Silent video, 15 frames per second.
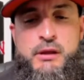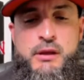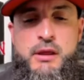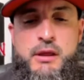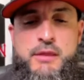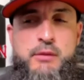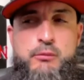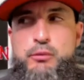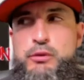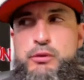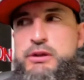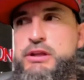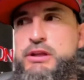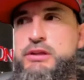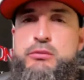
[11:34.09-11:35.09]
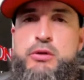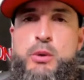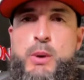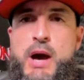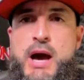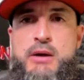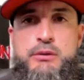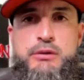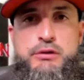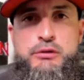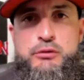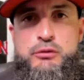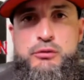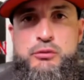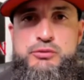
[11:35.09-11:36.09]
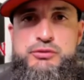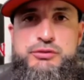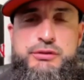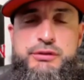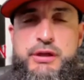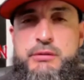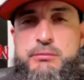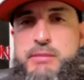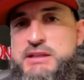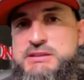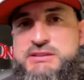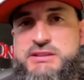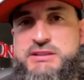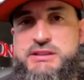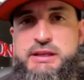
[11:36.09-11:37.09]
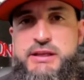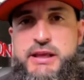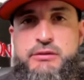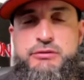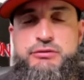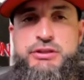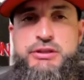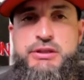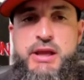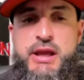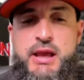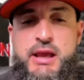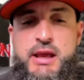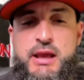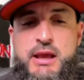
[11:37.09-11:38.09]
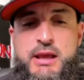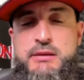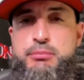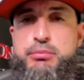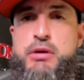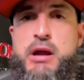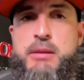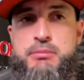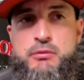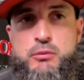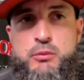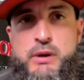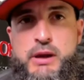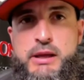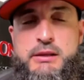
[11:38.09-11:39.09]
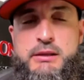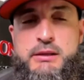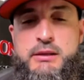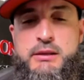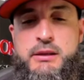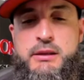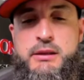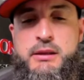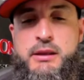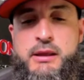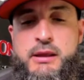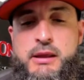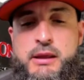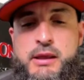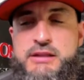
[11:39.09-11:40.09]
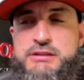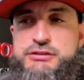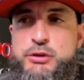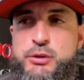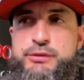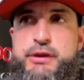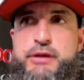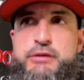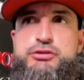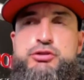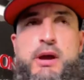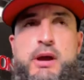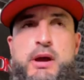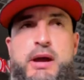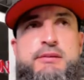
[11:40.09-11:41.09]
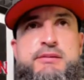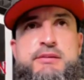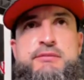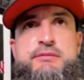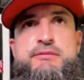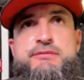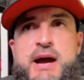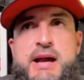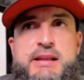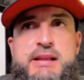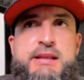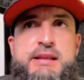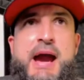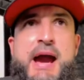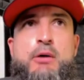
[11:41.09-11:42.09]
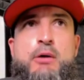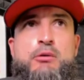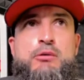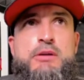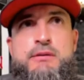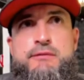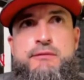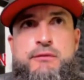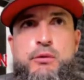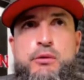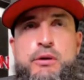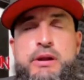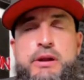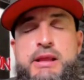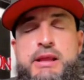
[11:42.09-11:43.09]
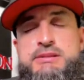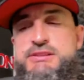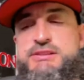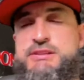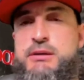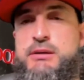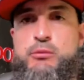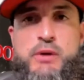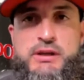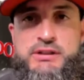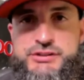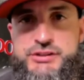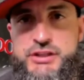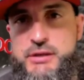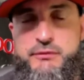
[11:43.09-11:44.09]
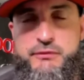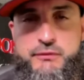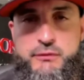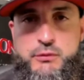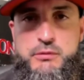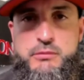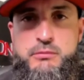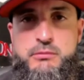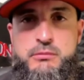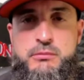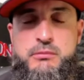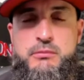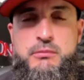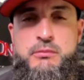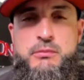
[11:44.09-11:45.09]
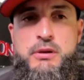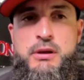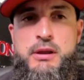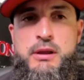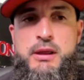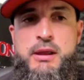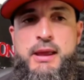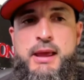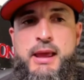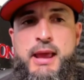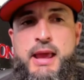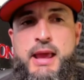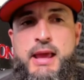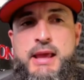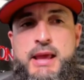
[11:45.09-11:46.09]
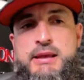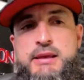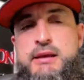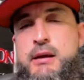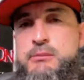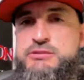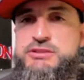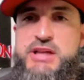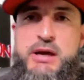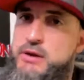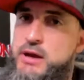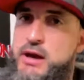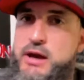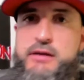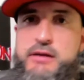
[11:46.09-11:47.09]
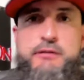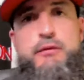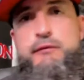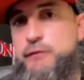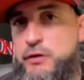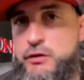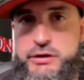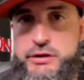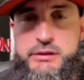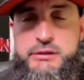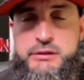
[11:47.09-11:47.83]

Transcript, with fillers: that really don't know how to use their masculine energy in the proper way. And so they're trying to find an outlet for it in some way, shape, or form. And it comes out kind of perverted.